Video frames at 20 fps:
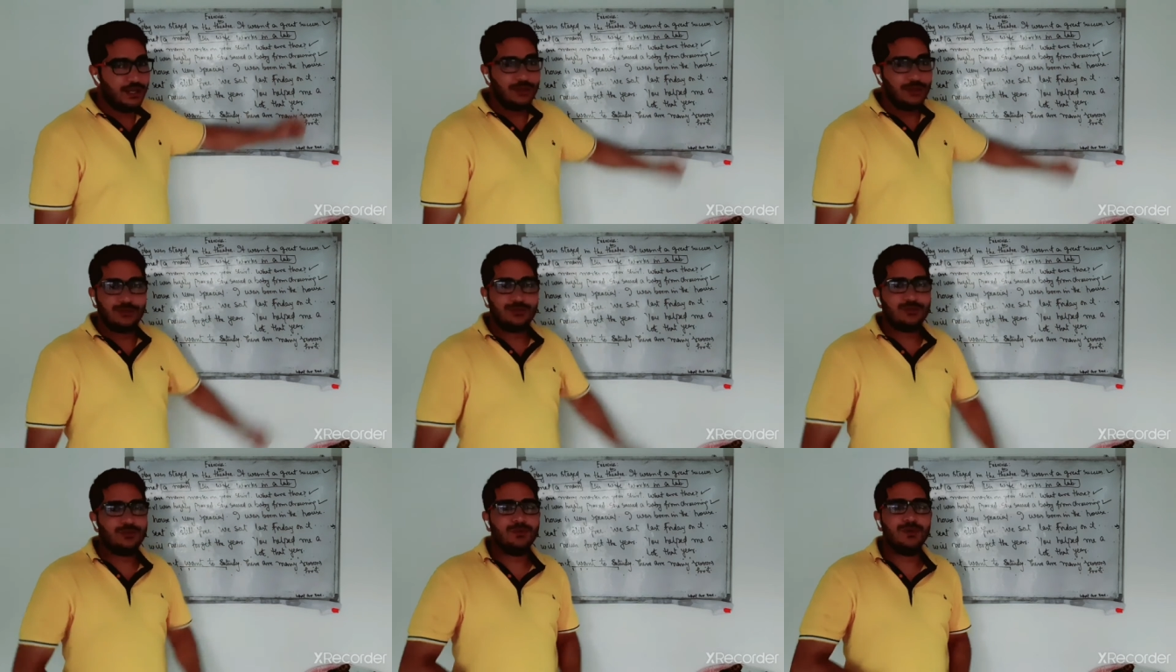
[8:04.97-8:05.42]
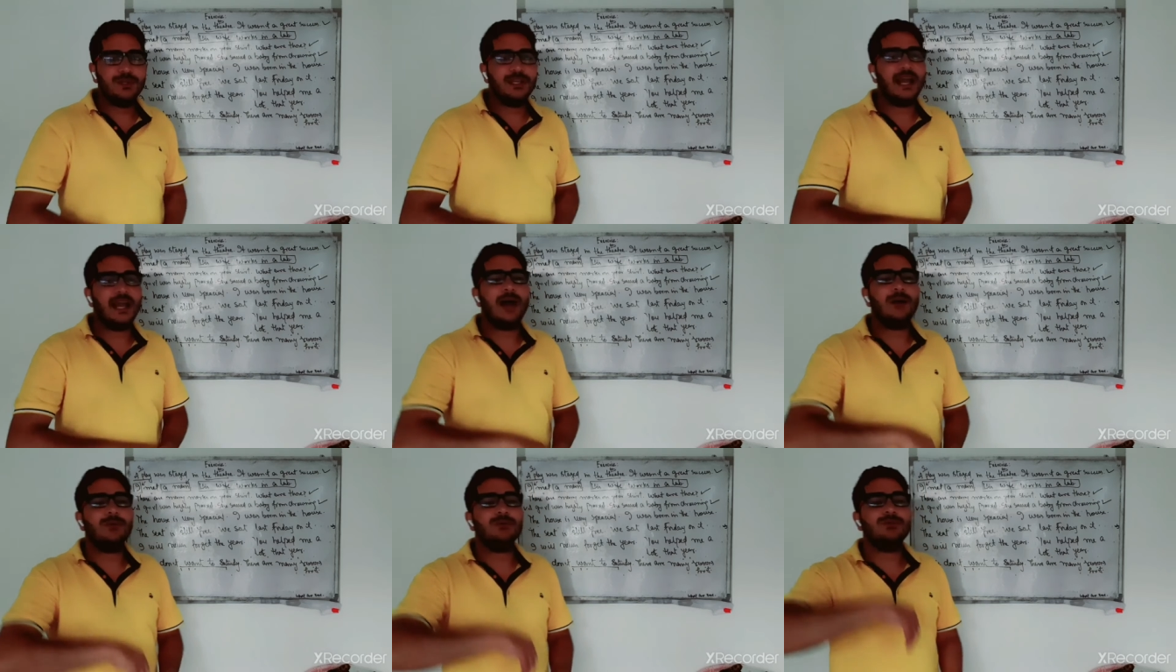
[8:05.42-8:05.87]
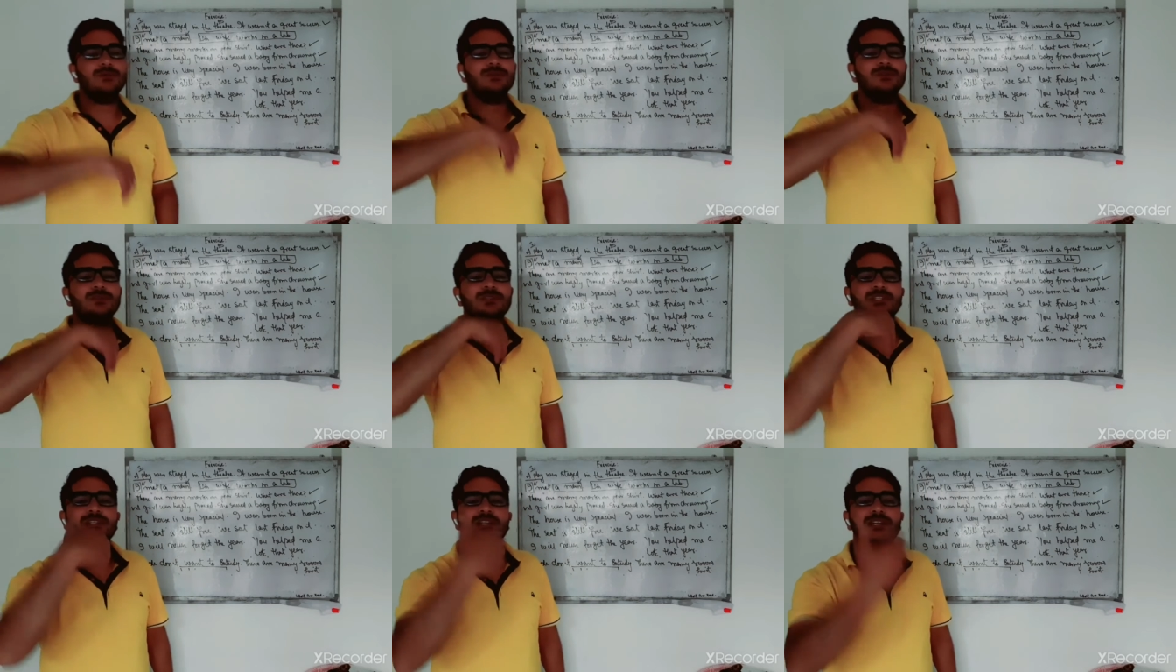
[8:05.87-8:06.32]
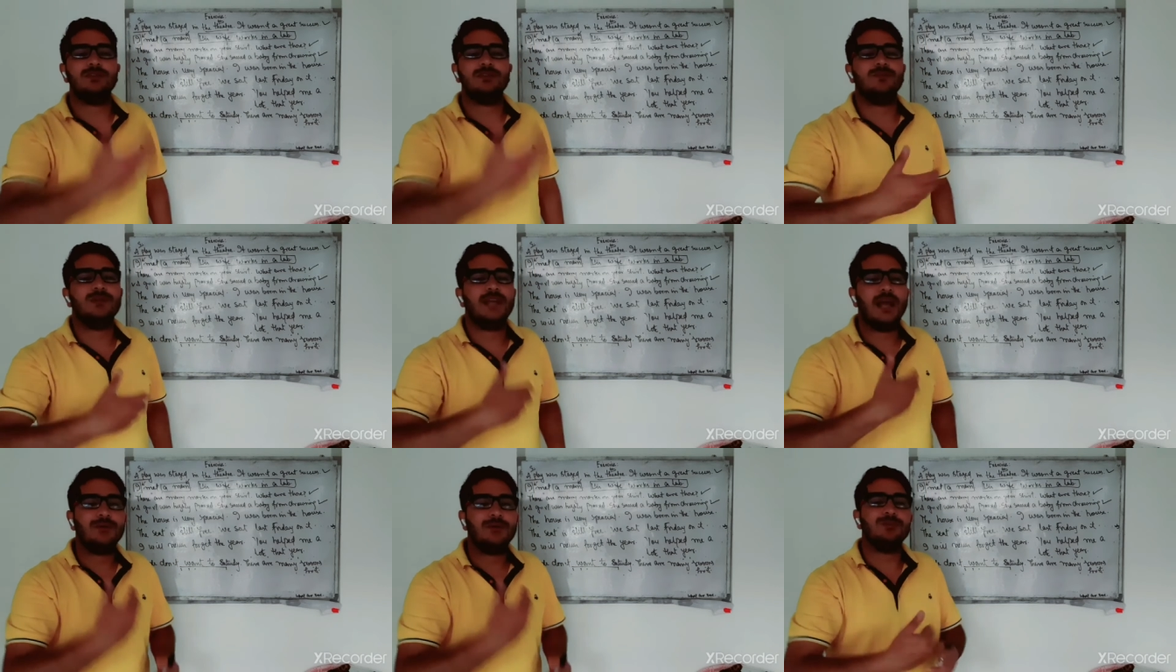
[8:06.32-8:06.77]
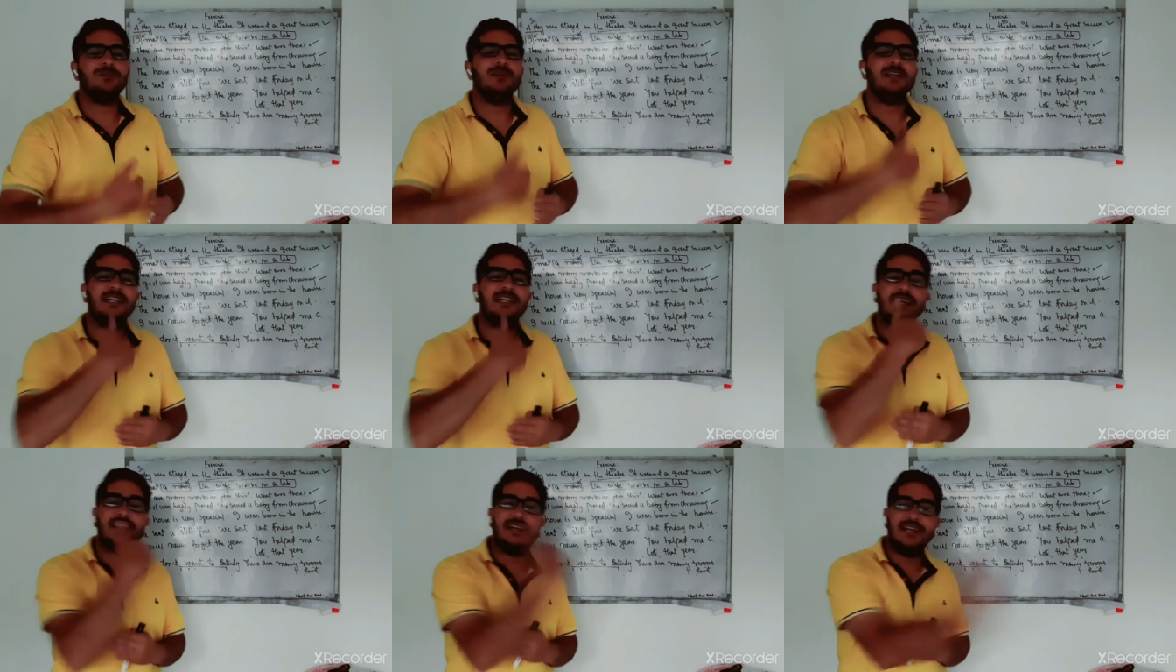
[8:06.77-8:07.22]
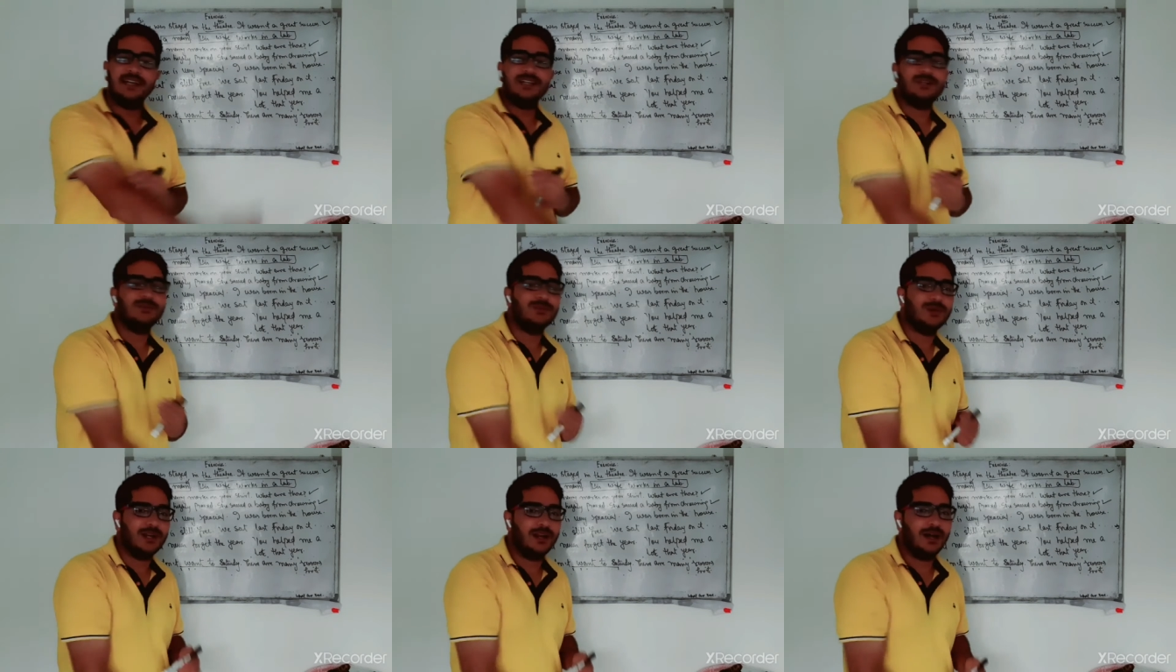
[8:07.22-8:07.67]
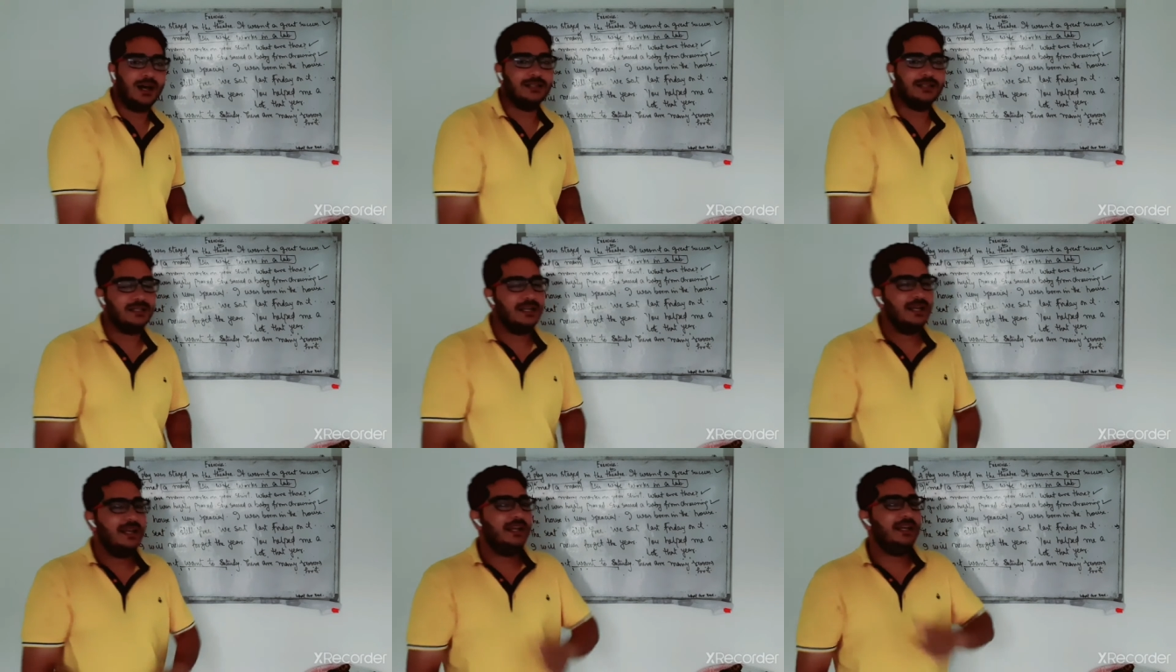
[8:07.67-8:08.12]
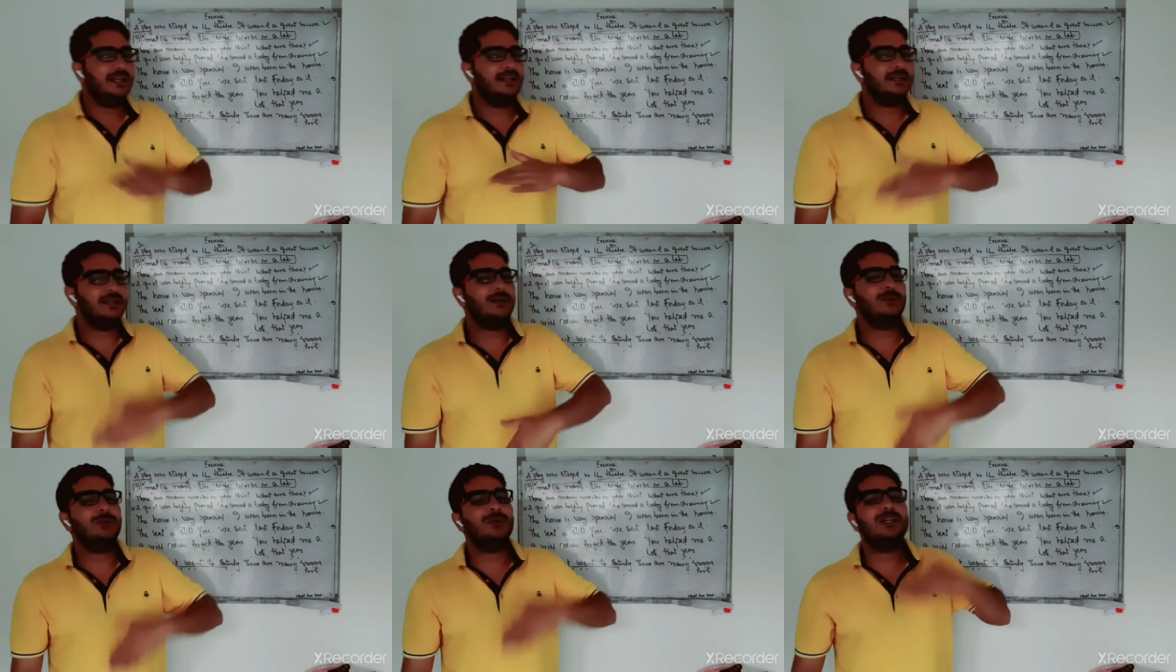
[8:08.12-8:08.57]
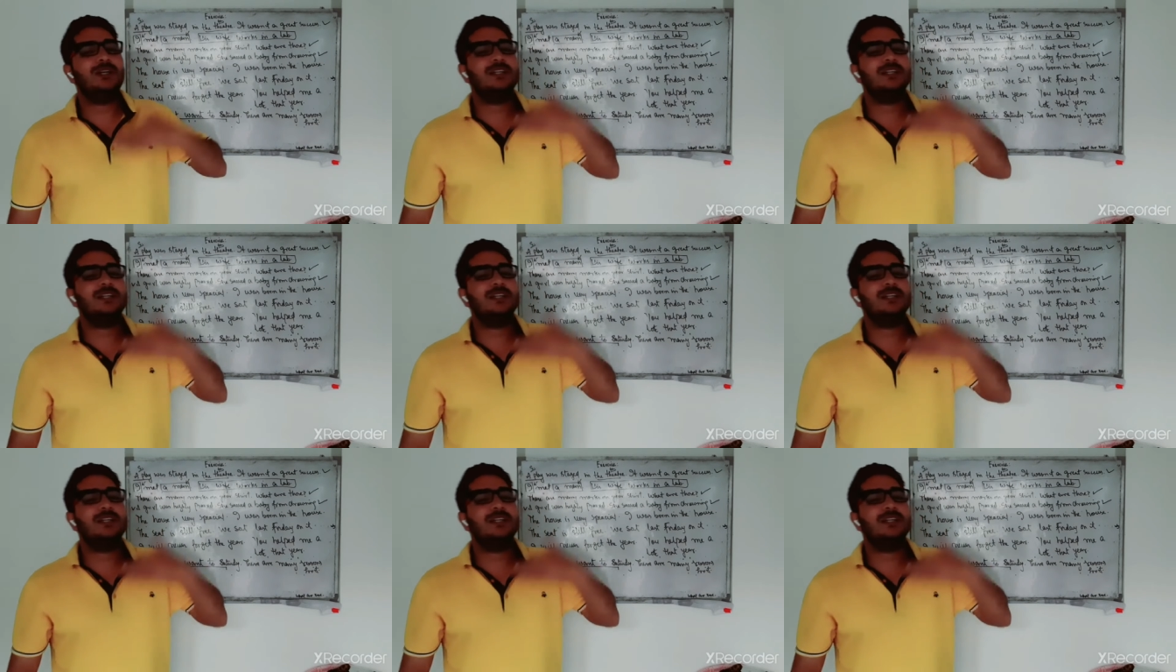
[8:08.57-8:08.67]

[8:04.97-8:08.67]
So we have to change. We have to make a relative clause including